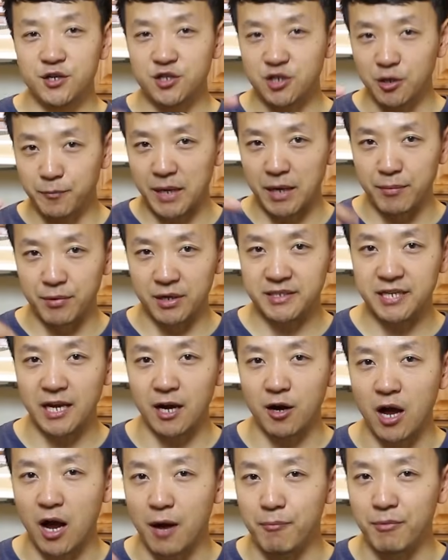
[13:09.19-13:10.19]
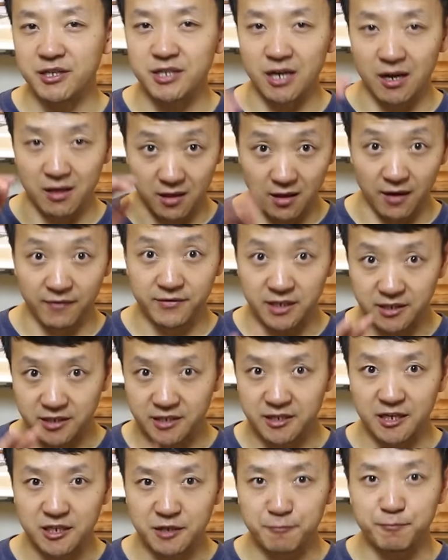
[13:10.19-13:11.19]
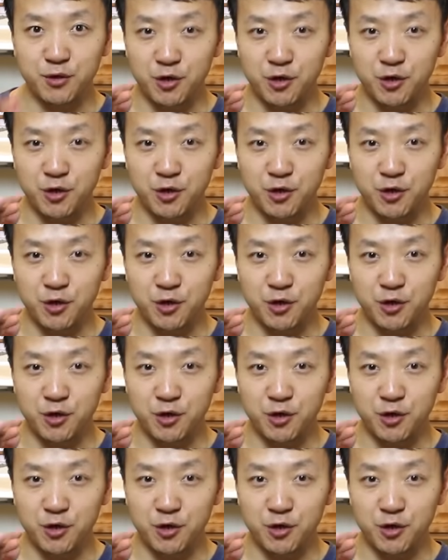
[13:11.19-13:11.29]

You should be able to tell how much I love this dish